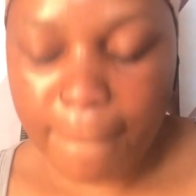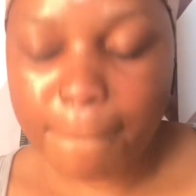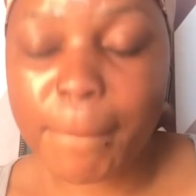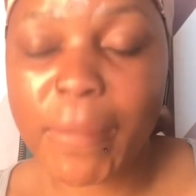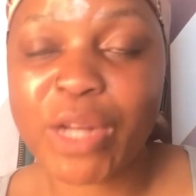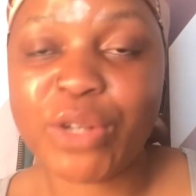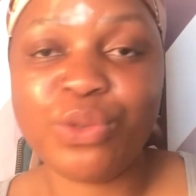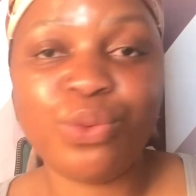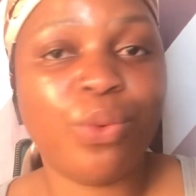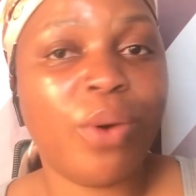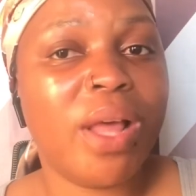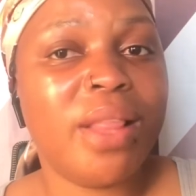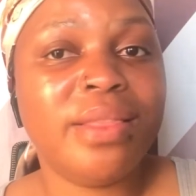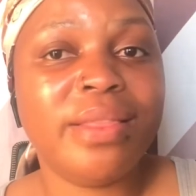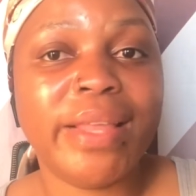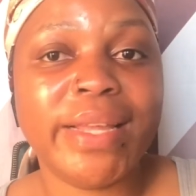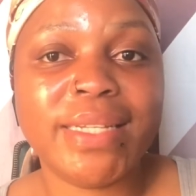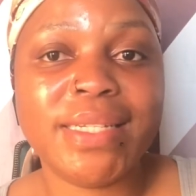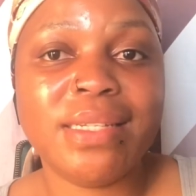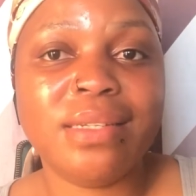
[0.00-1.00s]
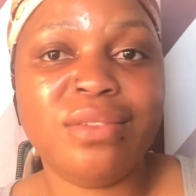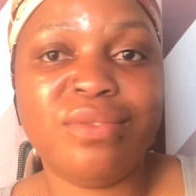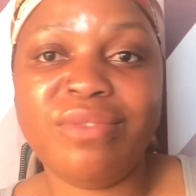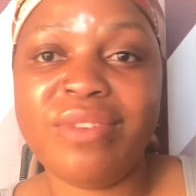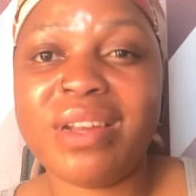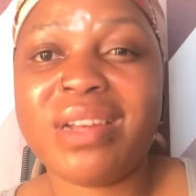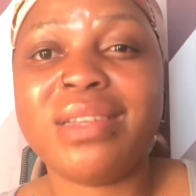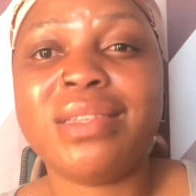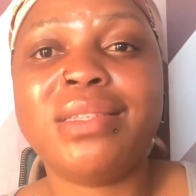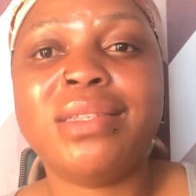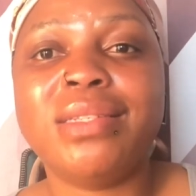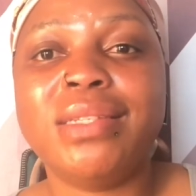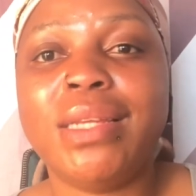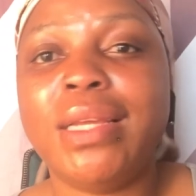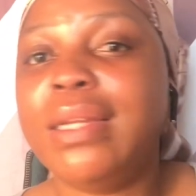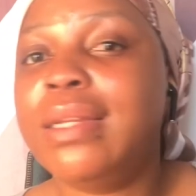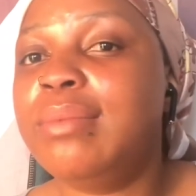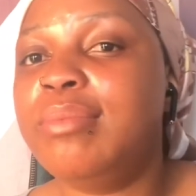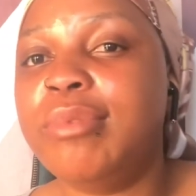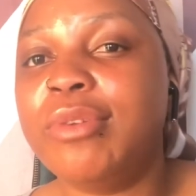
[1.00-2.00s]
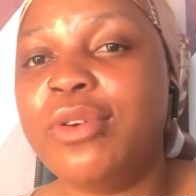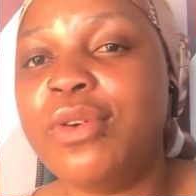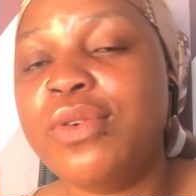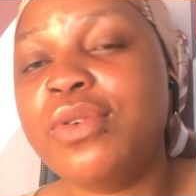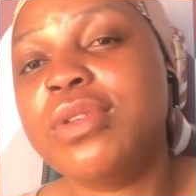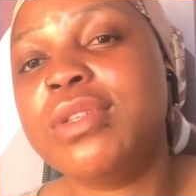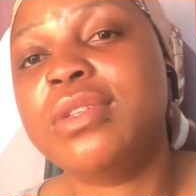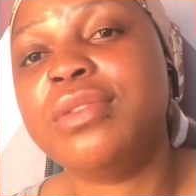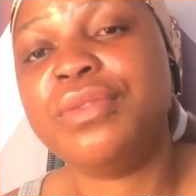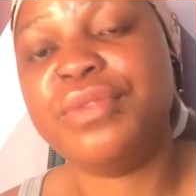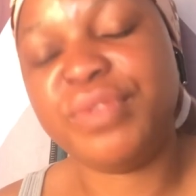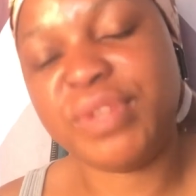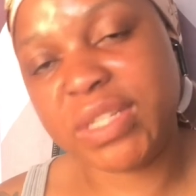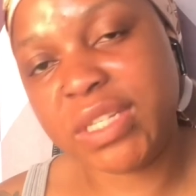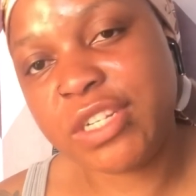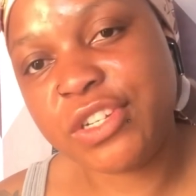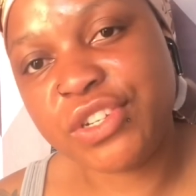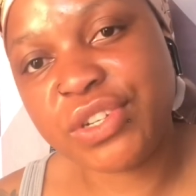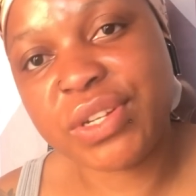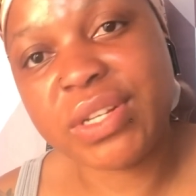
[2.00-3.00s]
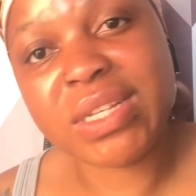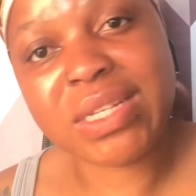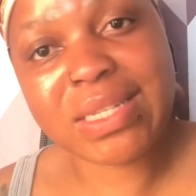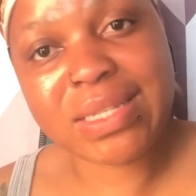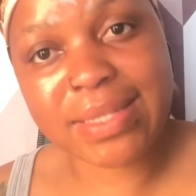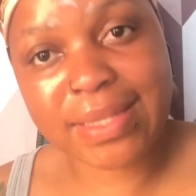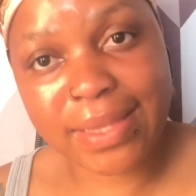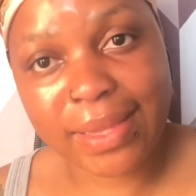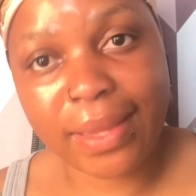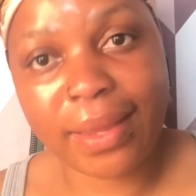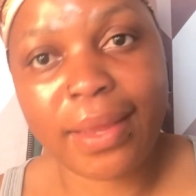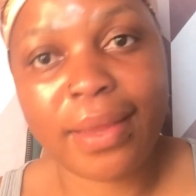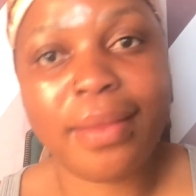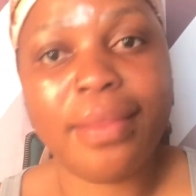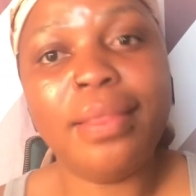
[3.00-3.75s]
but one that is very steady, because vesicle is thick.